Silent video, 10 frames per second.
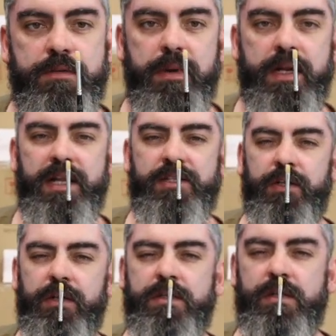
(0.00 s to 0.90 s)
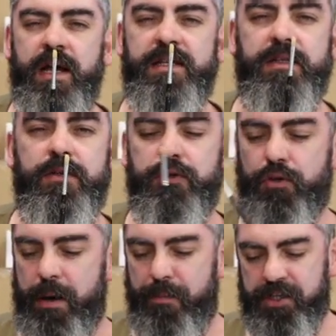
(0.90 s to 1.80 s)
but it's a good size to do
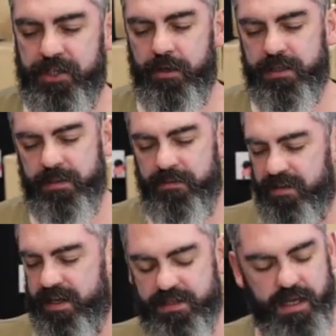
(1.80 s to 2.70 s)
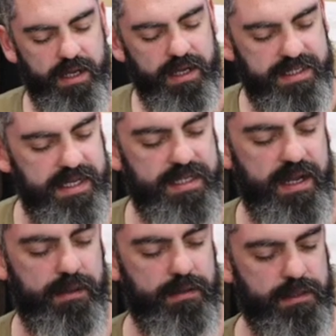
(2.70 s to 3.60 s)
dry brushing on some of these
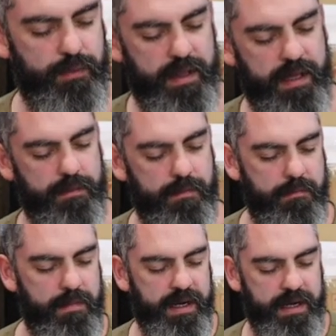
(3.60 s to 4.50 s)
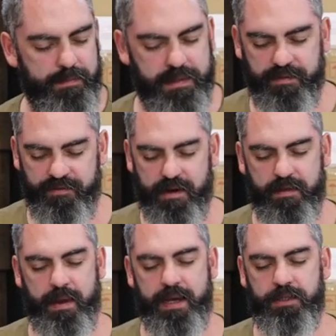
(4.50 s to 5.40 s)
details without mucking up some of your
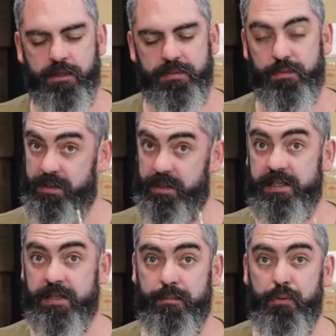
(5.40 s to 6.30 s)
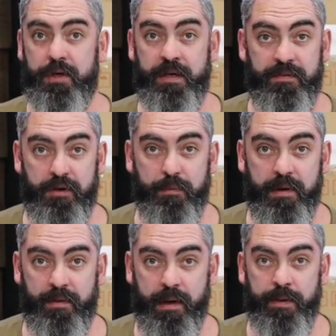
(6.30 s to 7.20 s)
other paint jobs, which isn't important if you do,
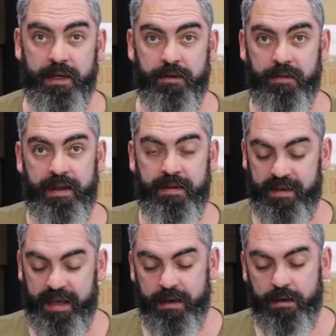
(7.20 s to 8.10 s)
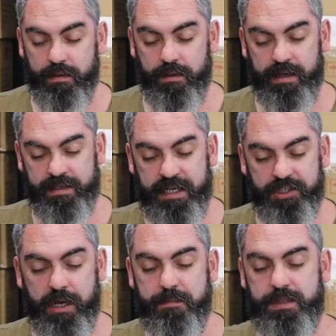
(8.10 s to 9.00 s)
by the way. We're going to do that at the end,
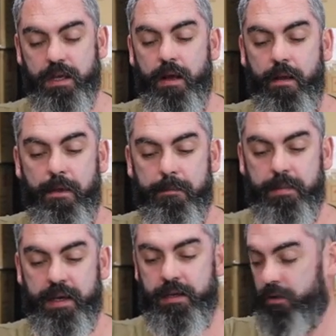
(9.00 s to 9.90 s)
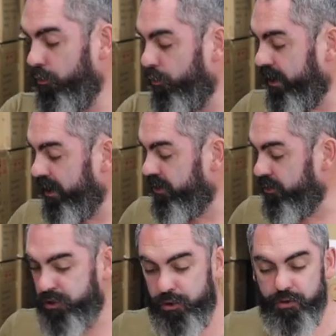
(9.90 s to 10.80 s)
touch-ups. But we're going to
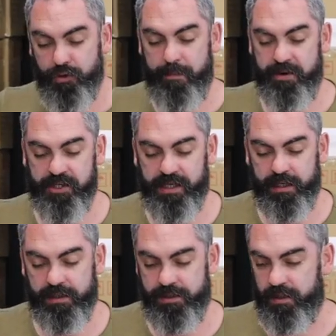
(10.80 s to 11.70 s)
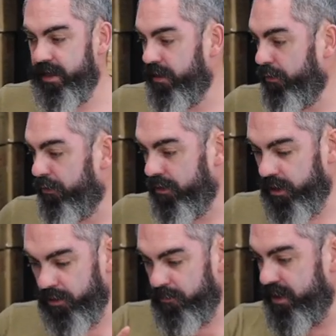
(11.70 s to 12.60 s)
do 2 dry brushing colours on Hagglethorn
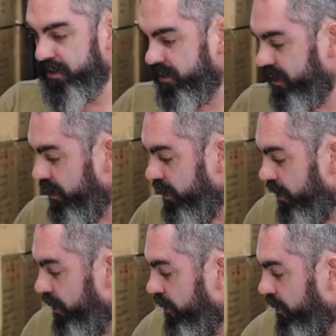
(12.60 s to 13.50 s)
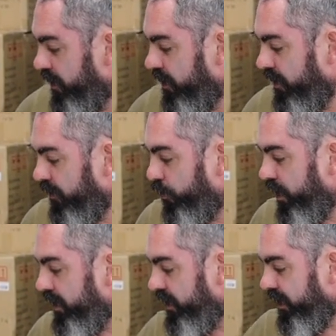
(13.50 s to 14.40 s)
Hollow pieces here.
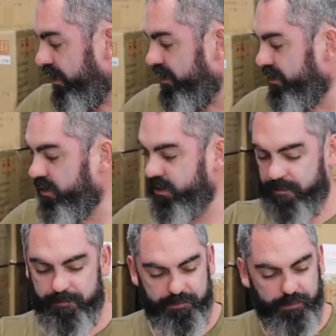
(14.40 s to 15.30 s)
One is